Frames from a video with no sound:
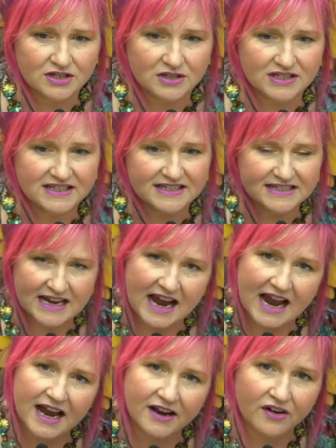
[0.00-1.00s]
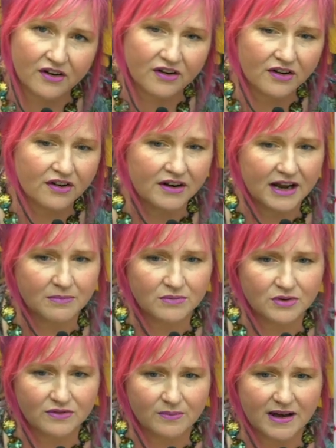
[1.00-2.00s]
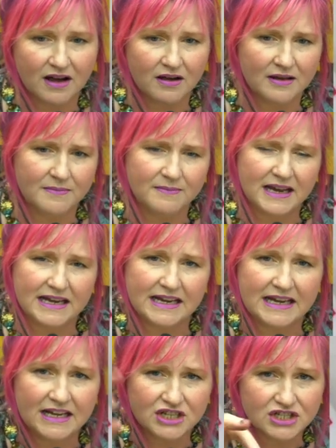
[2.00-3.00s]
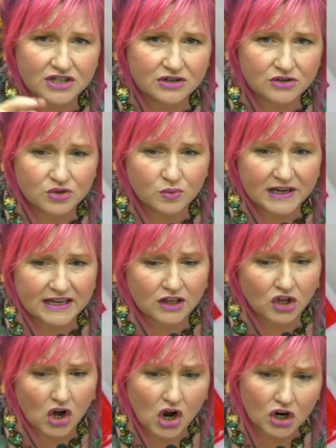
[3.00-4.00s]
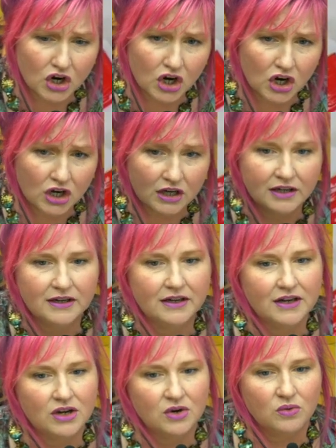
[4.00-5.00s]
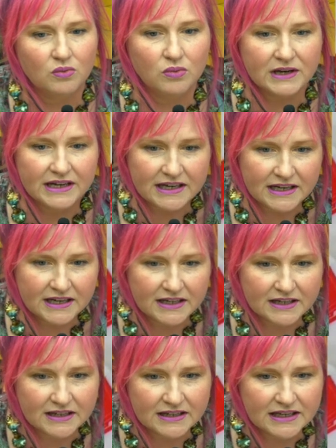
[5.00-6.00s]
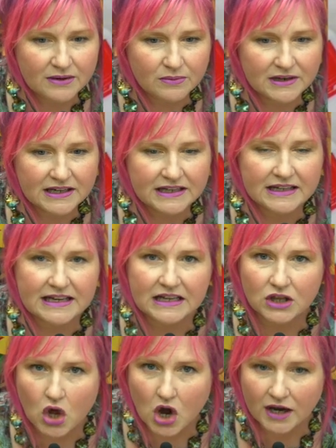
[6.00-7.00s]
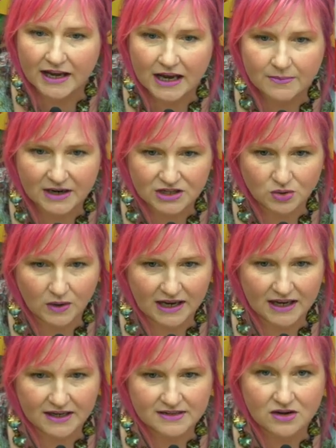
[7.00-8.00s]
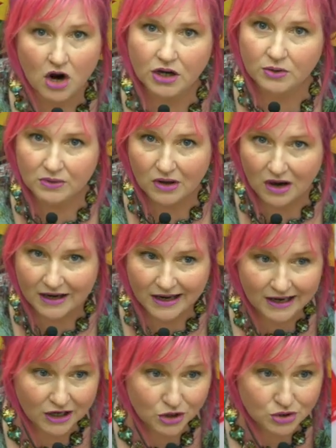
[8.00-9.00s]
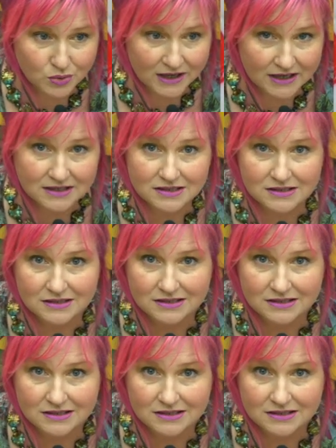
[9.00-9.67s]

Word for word: to stagger and move them out and make each little twig longer. Really, really elongate my twigs. Are you elongating your twigs?